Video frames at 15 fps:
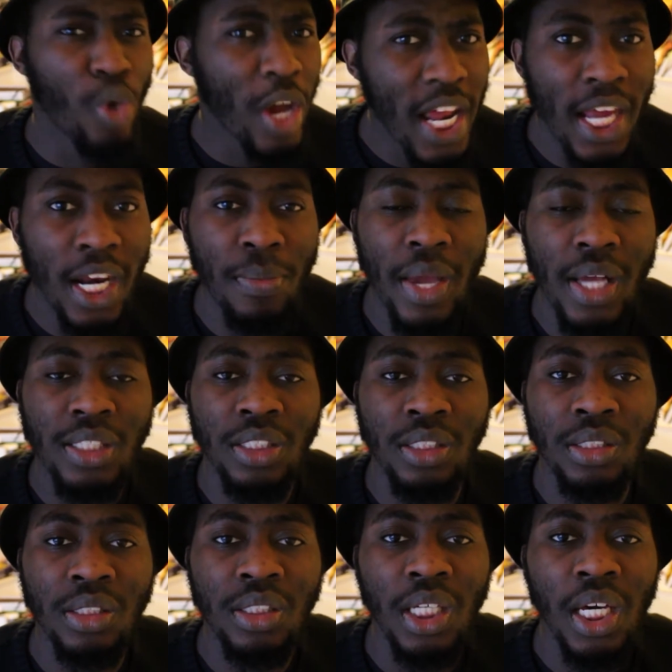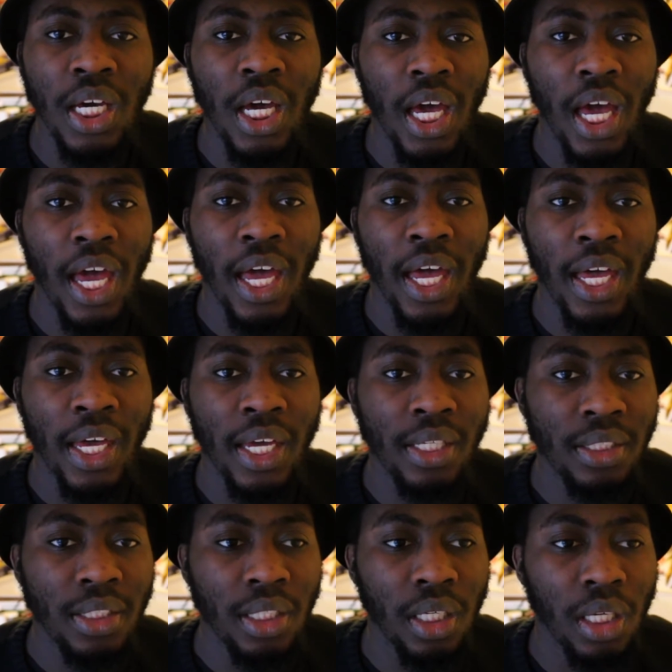great animations, and